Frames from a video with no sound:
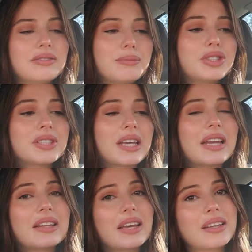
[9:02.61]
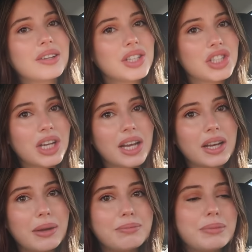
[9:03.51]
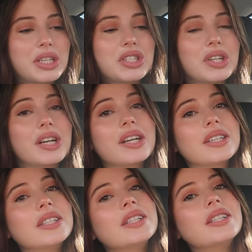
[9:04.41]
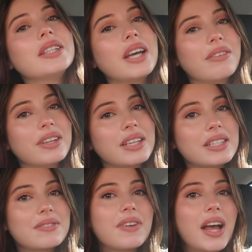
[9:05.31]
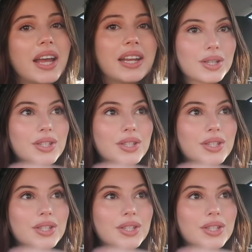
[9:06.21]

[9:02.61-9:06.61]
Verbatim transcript: I'm just getting like a little checkup, make sure everything is fine.